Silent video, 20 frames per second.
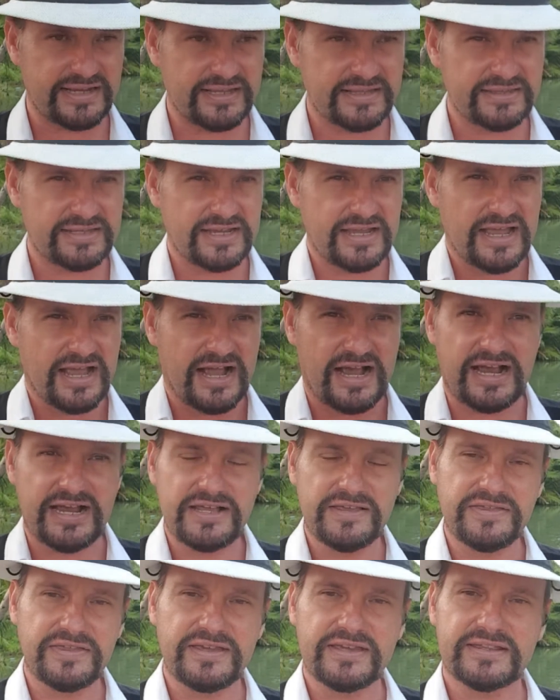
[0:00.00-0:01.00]
And
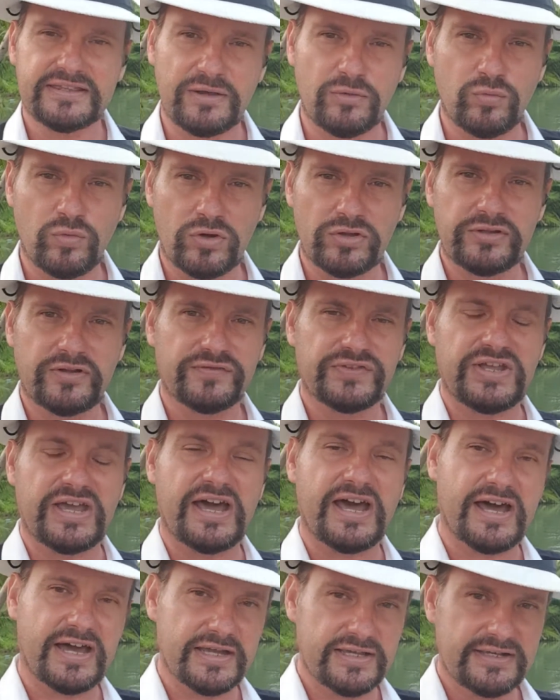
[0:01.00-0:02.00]
I think that one of the
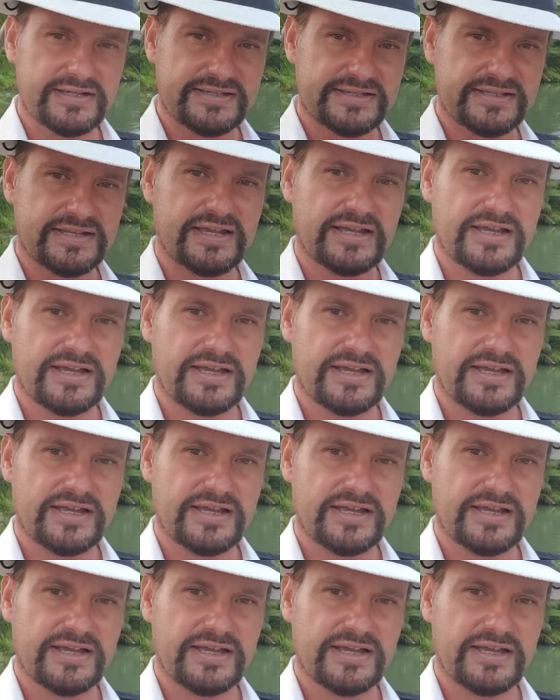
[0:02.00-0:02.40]
highest